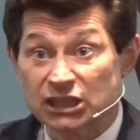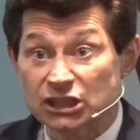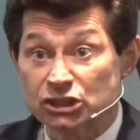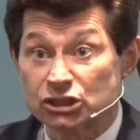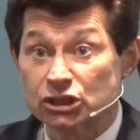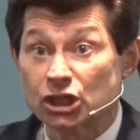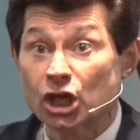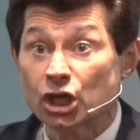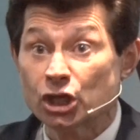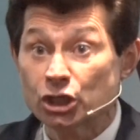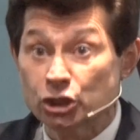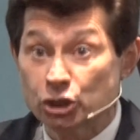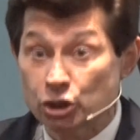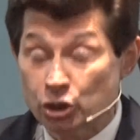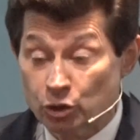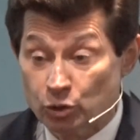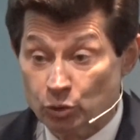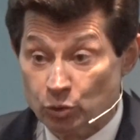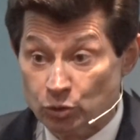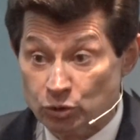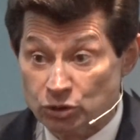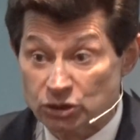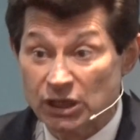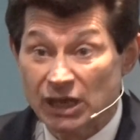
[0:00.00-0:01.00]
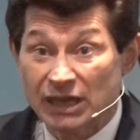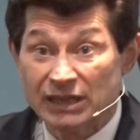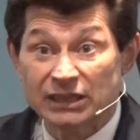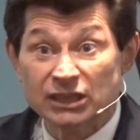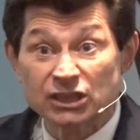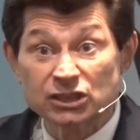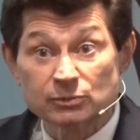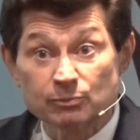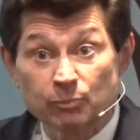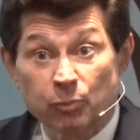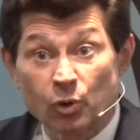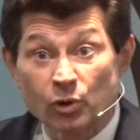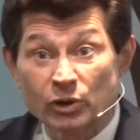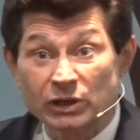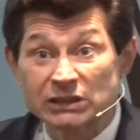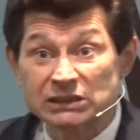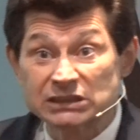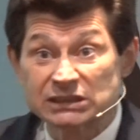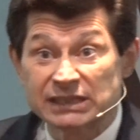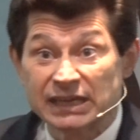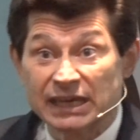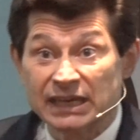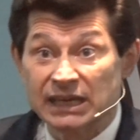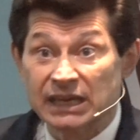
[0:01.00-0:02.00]
is huge. This book
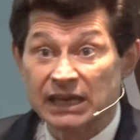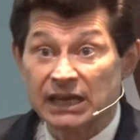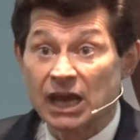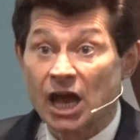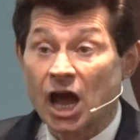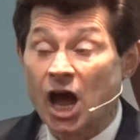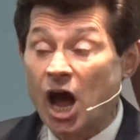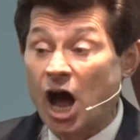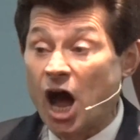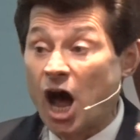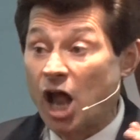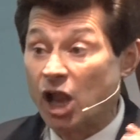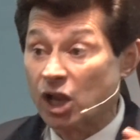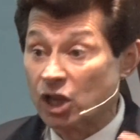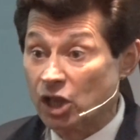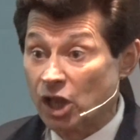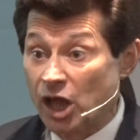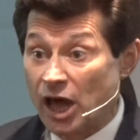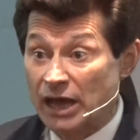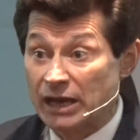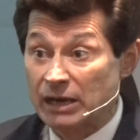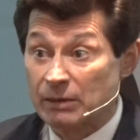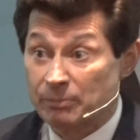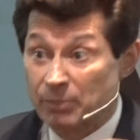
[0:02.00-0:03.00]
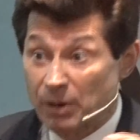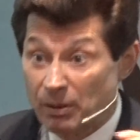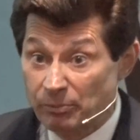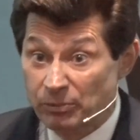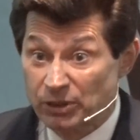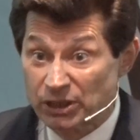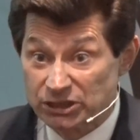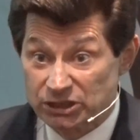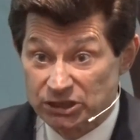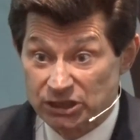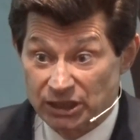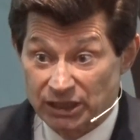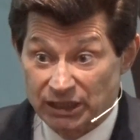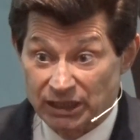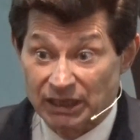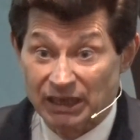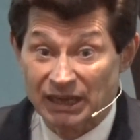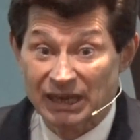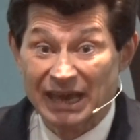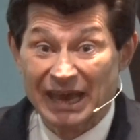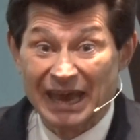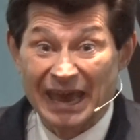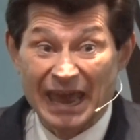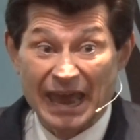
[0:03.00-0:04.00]
is getting a lot of publicity,
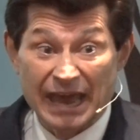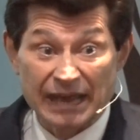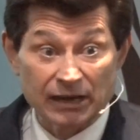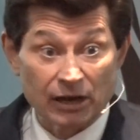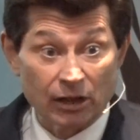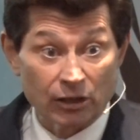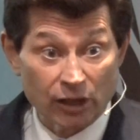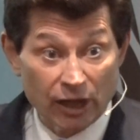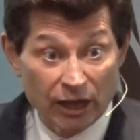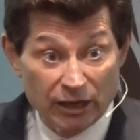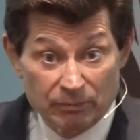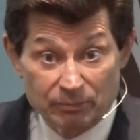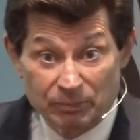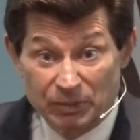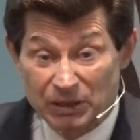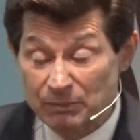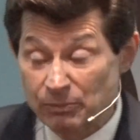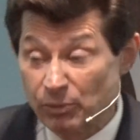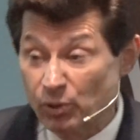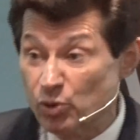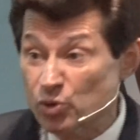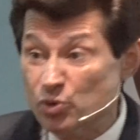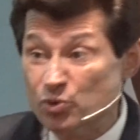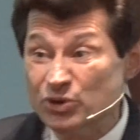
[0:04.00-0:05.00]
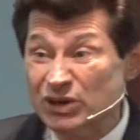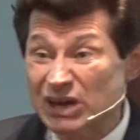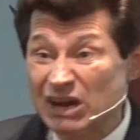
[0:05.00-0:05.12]
and a lot of people who